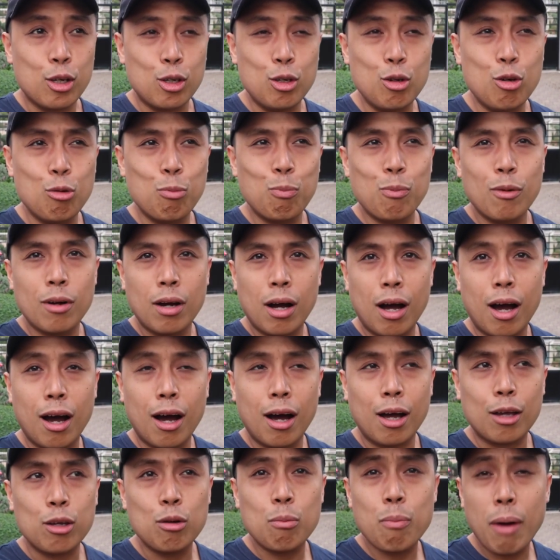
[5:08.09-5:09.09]
you
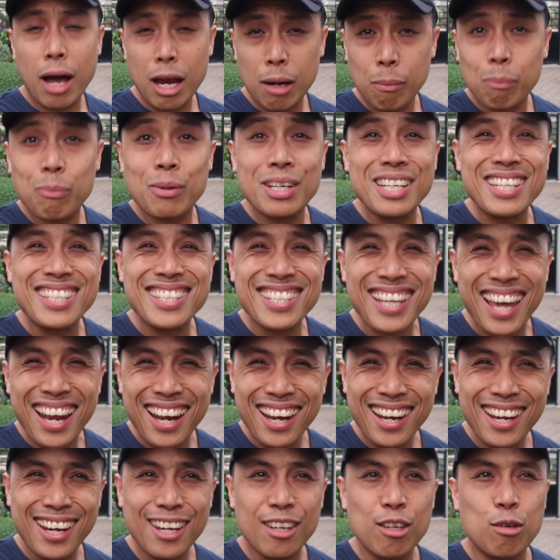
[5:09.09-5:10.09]
buy
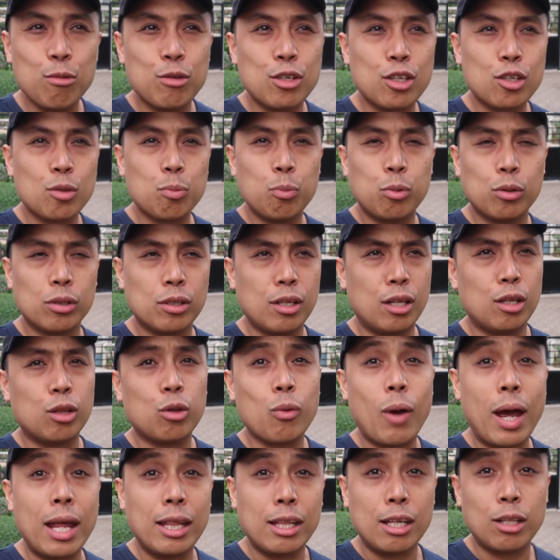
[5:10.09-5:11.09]
pre-selling, you just put in
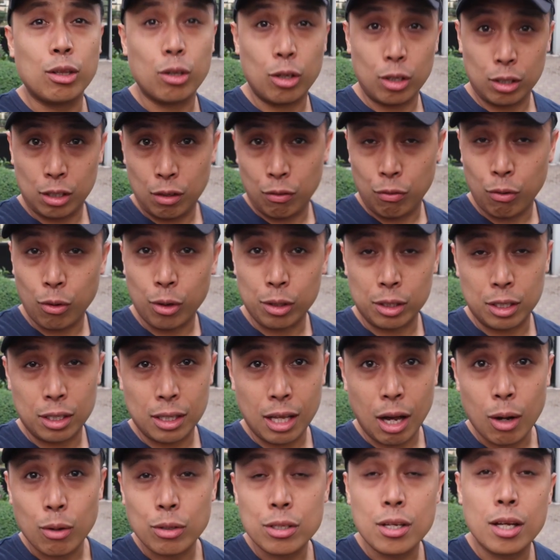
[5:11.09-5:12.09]
20, 30,
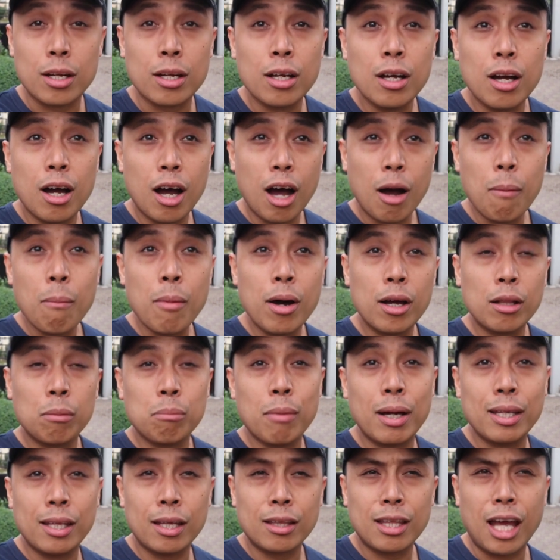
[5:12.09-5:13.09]
40,000 a
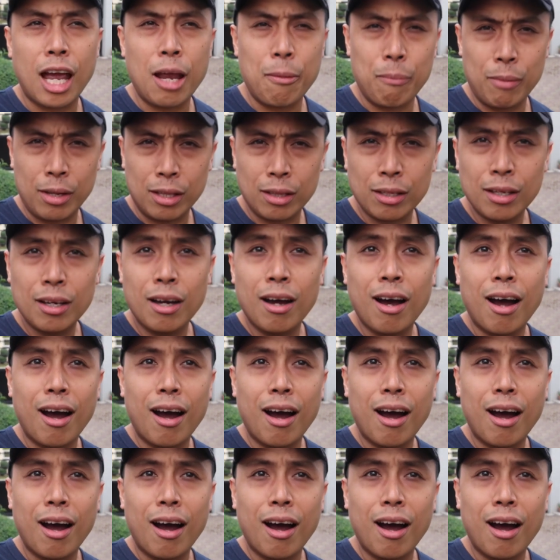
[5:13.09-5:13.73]
month. By the time it